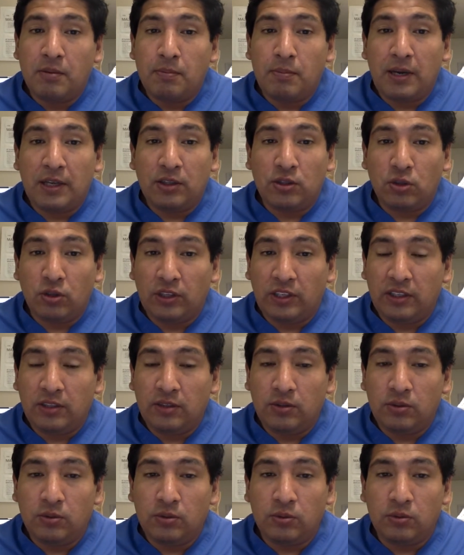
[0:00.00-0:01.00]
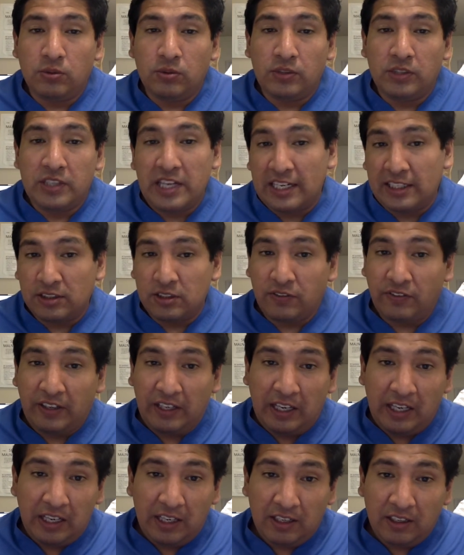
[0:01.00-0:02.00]
by talking to the next of
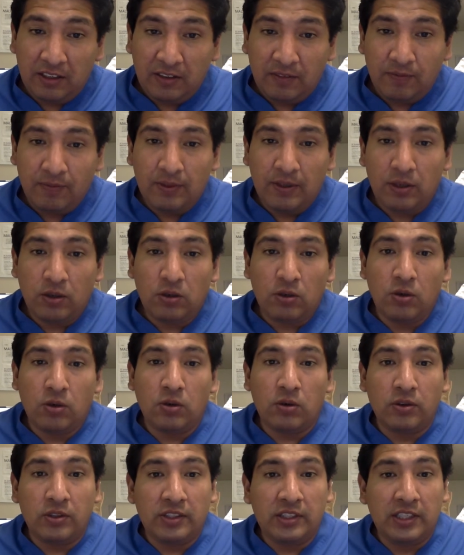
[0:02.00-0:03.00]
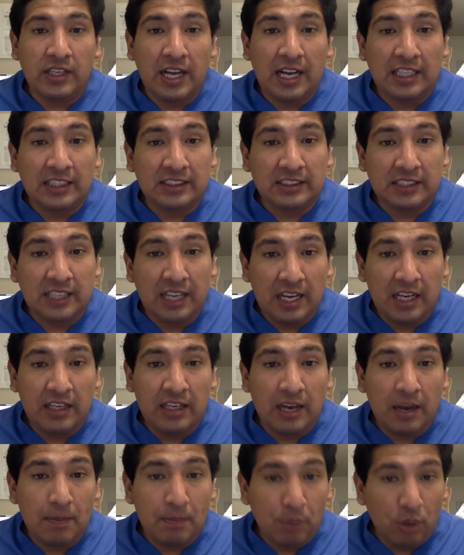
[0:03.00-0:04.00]
kin or the
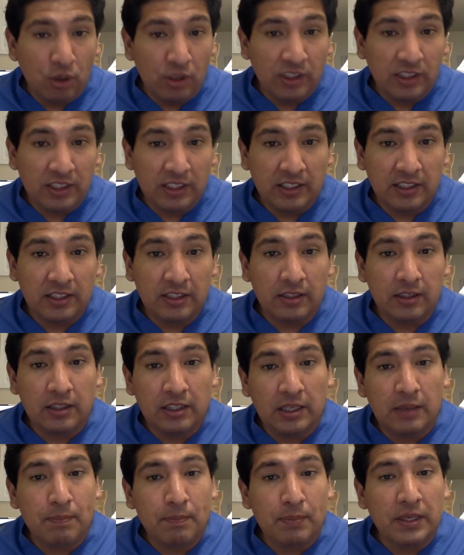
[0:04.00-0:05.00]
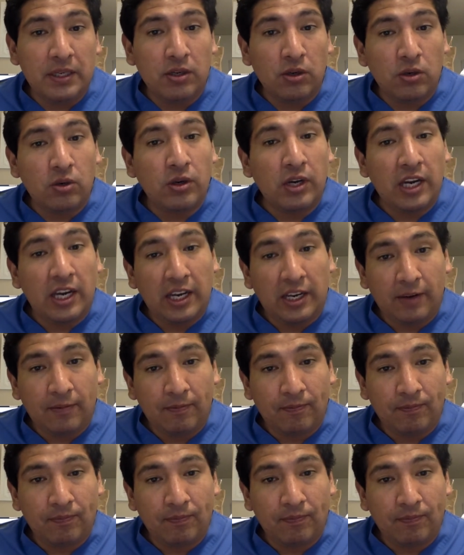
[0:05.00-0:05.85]
assigned appointed DPOA,